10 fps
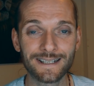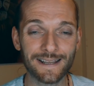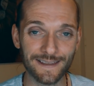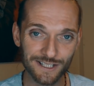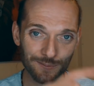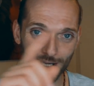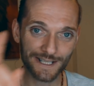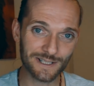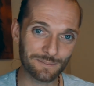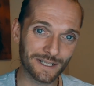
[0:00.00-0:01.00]
And that's why
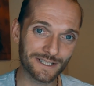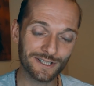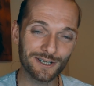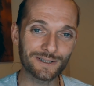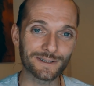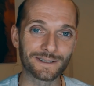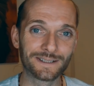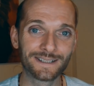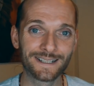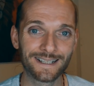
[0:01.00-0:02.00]
it's a big circle.
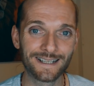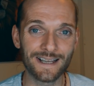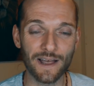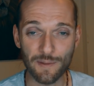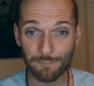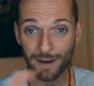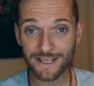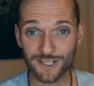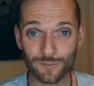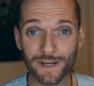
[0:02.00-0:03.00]
And the
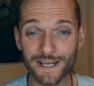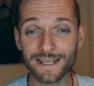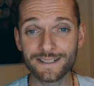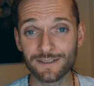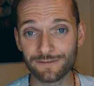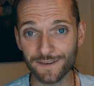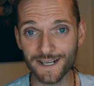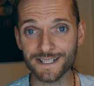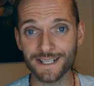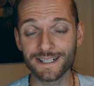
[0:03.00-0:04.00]
best way to
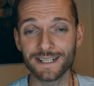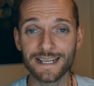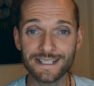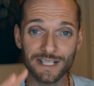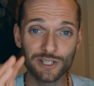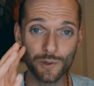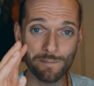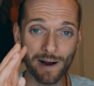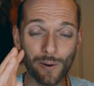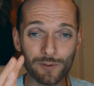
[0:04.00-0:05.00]
fix it is to jump
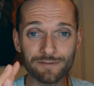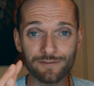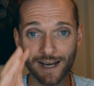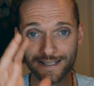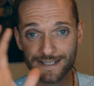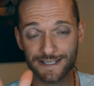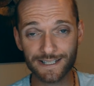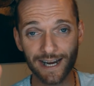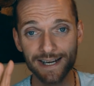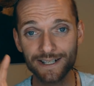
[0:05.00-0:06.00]
out of that
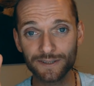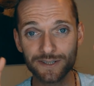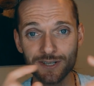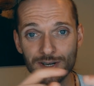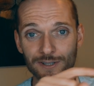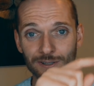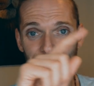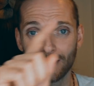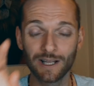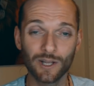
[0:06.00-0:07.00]
societal circle
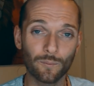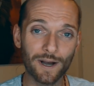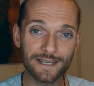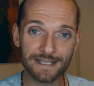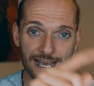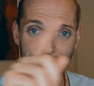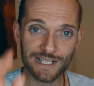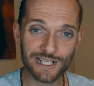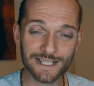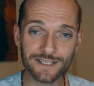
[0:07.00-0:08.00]
where there's any
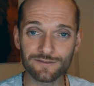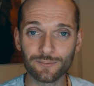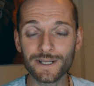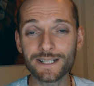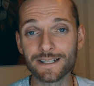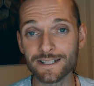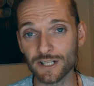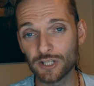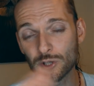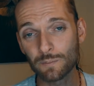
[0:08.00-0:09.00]
chance of weakness
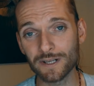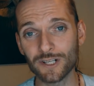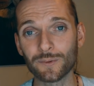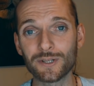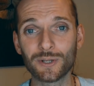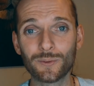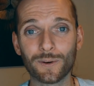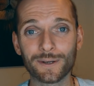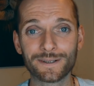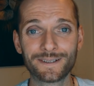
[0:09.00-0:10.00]
and jump into a new
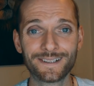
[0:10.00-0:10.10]
one.